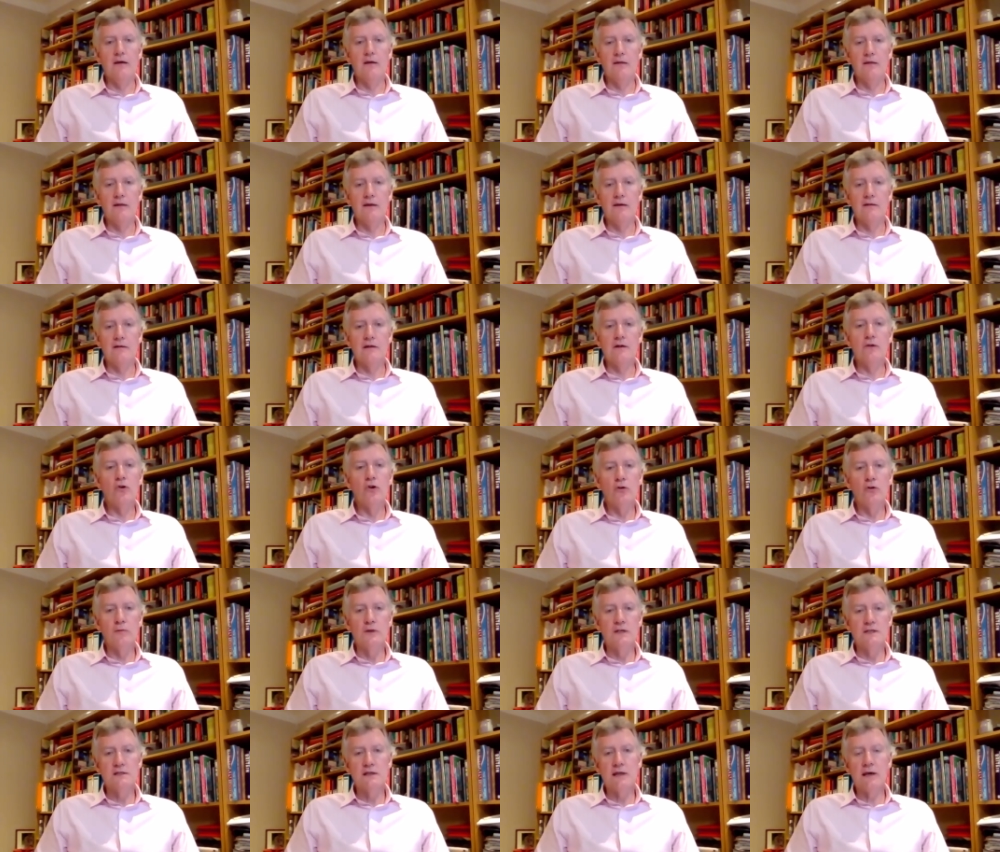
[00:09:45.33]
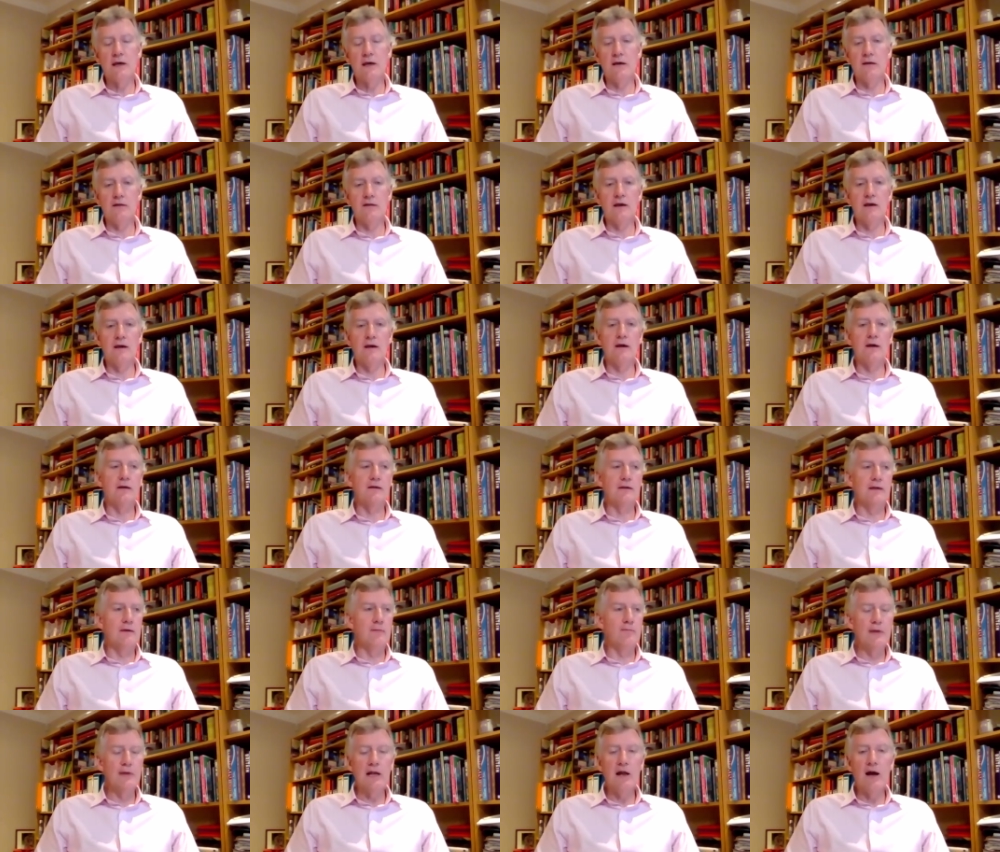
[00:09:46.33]
they're enormous. It
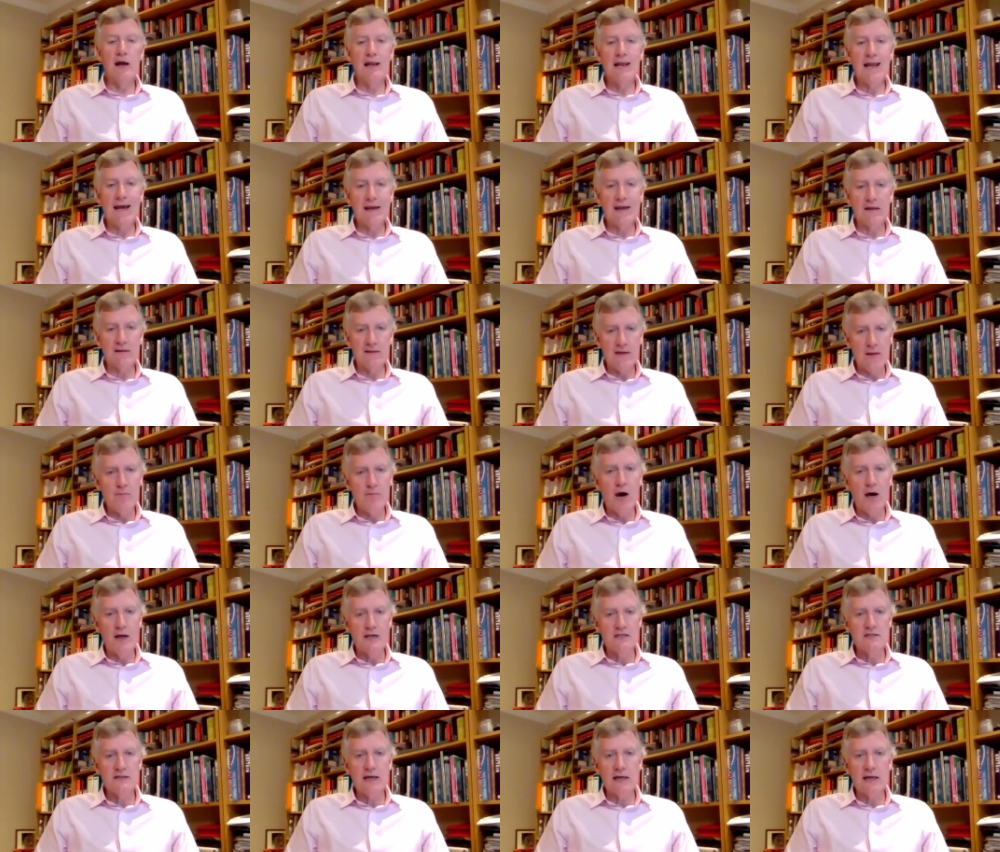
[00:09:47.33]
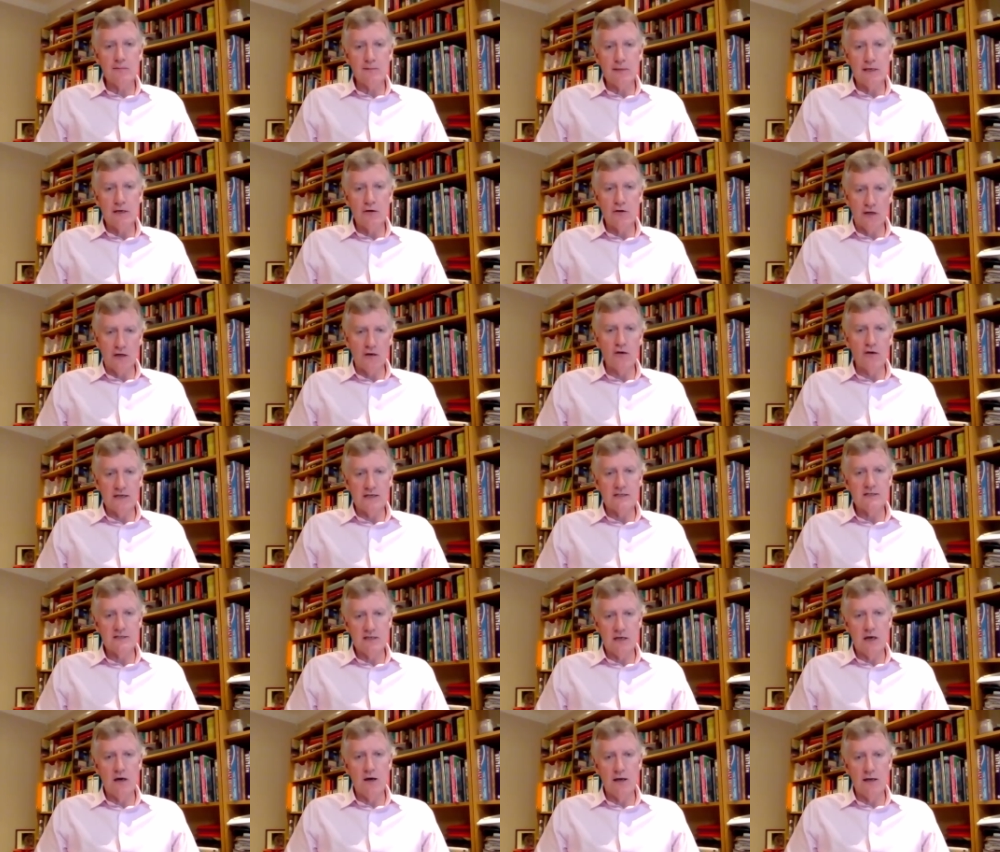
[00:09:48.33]
would be like laying the Empire State Building on its
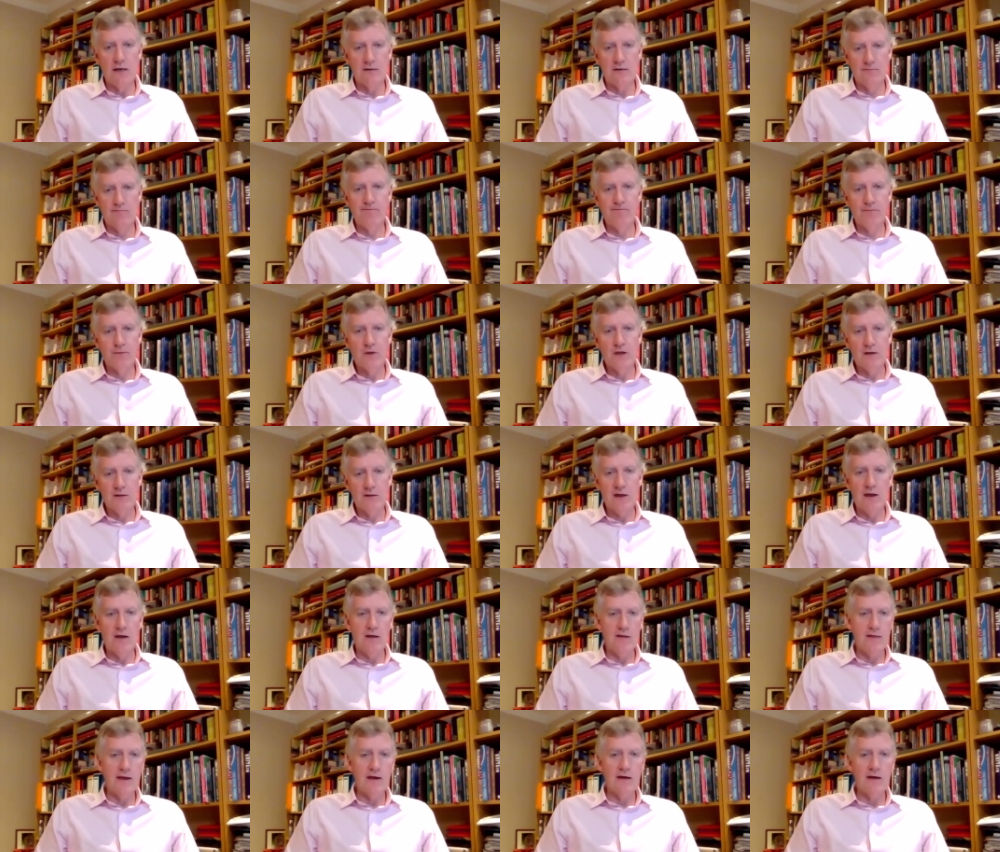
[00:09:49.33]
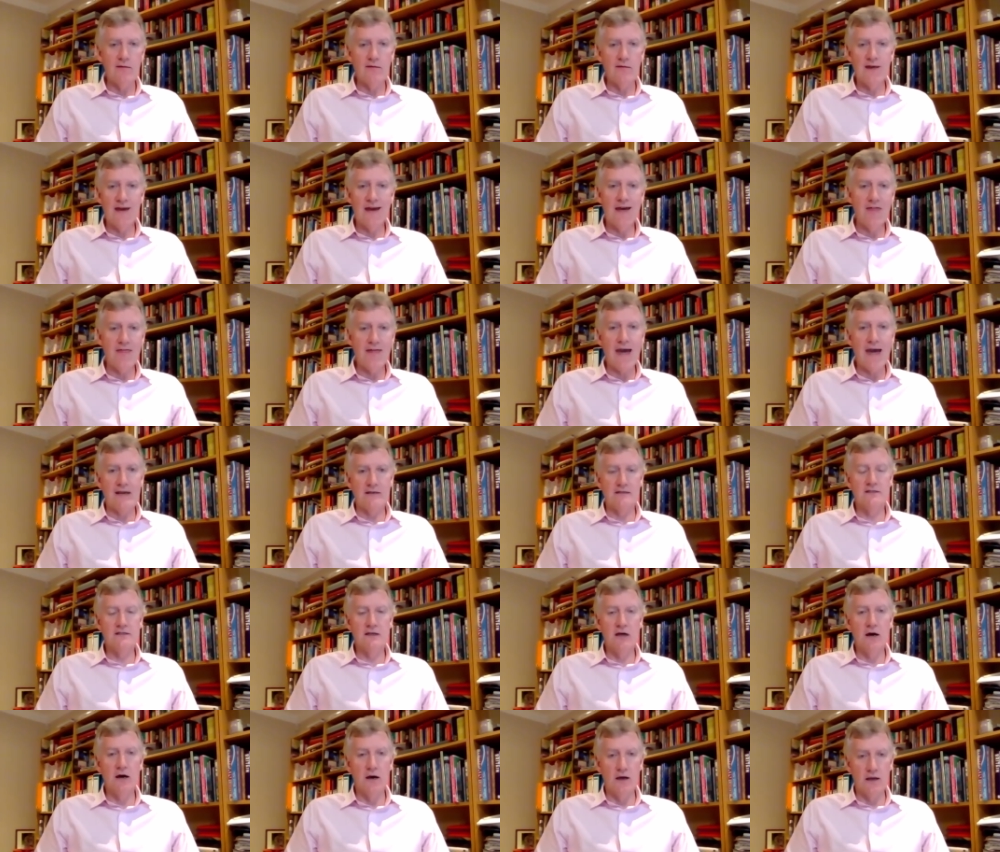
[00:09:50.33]
side. They're that
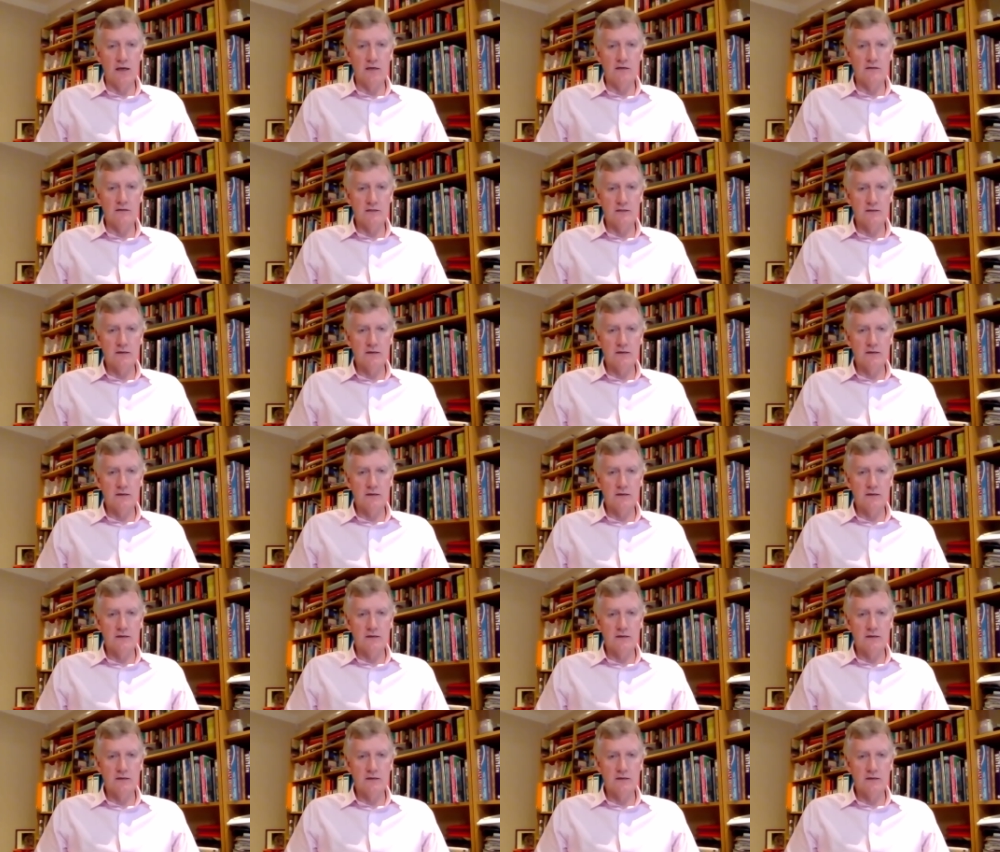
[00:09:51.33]
size.